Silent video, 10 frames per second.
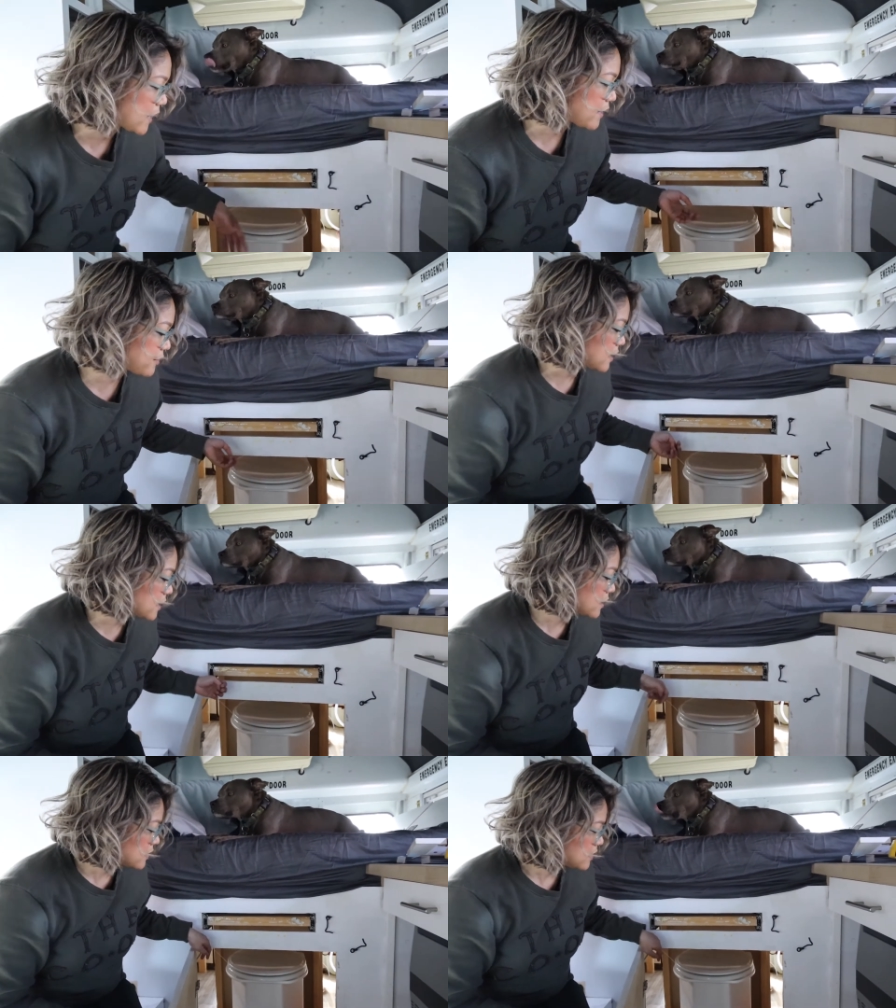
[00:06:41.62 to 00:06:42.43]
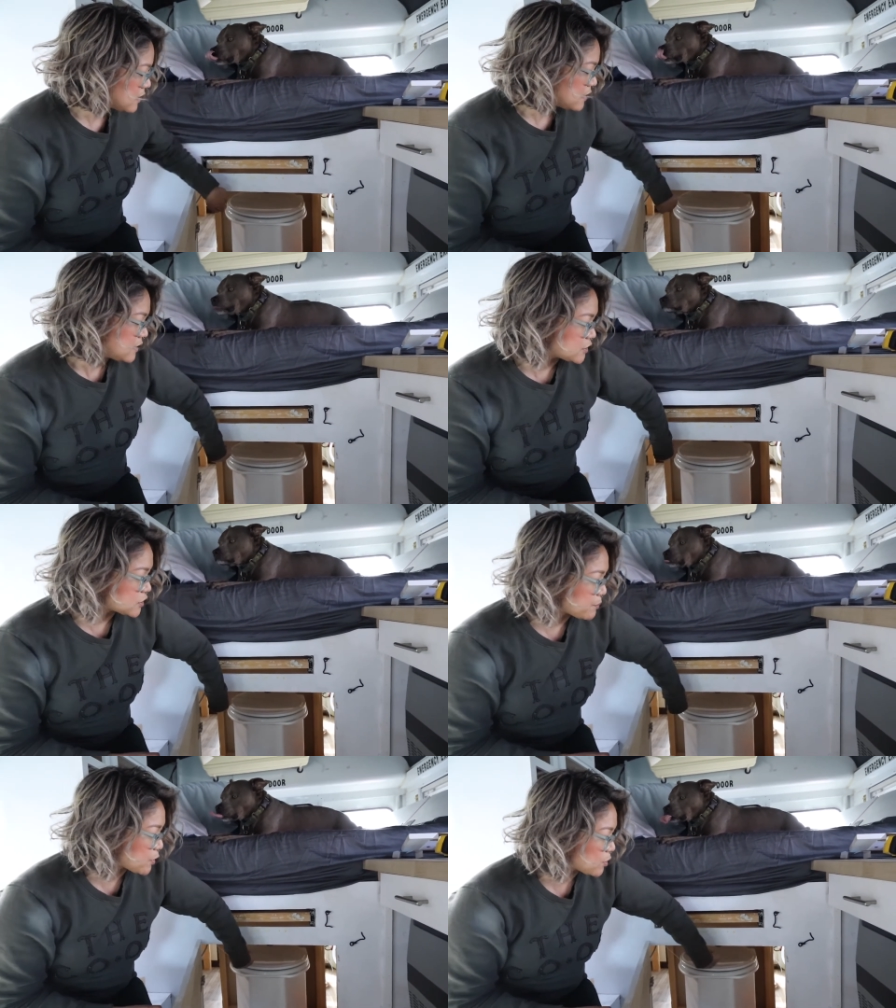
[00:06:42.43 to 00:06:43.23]
I think just
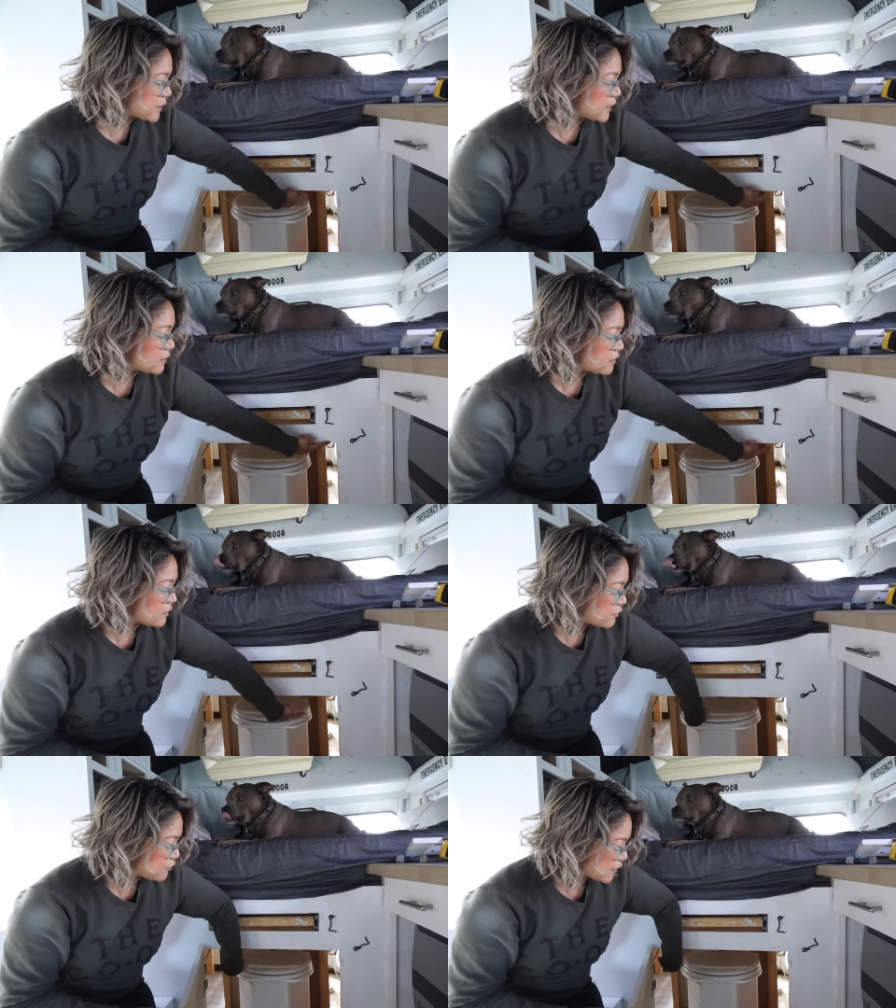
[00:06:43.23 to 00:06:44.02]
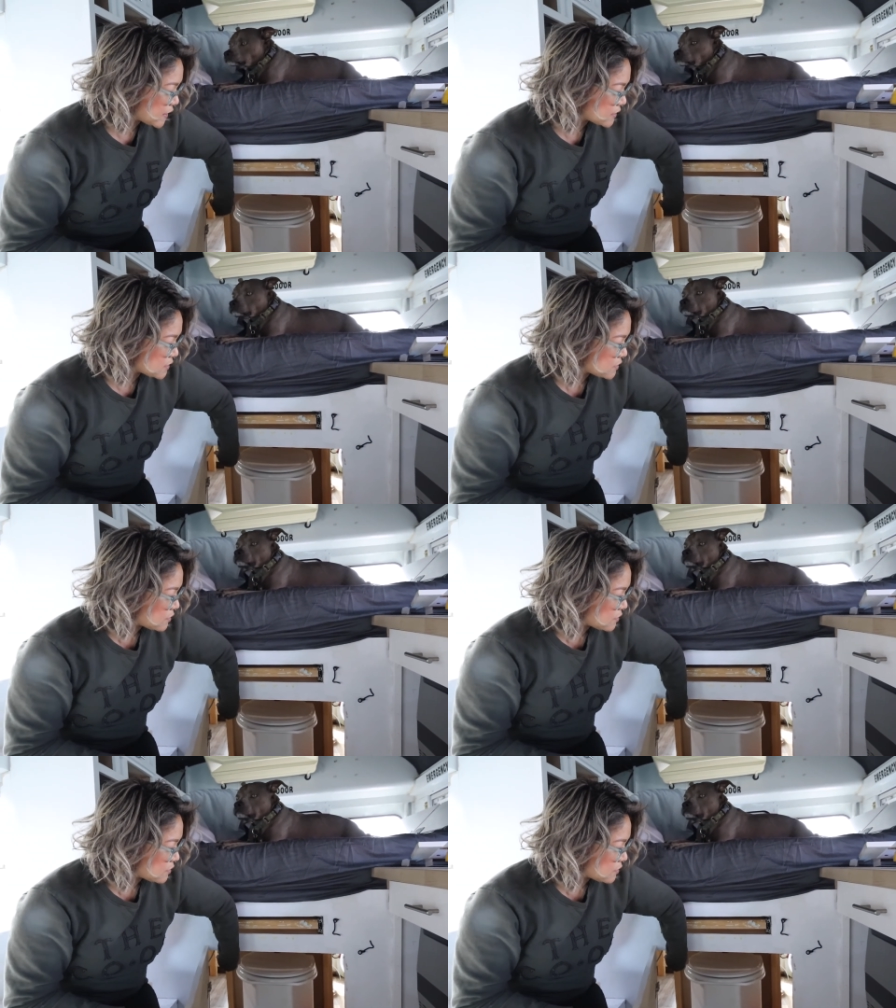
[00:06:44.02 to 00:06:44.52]
a permanent fix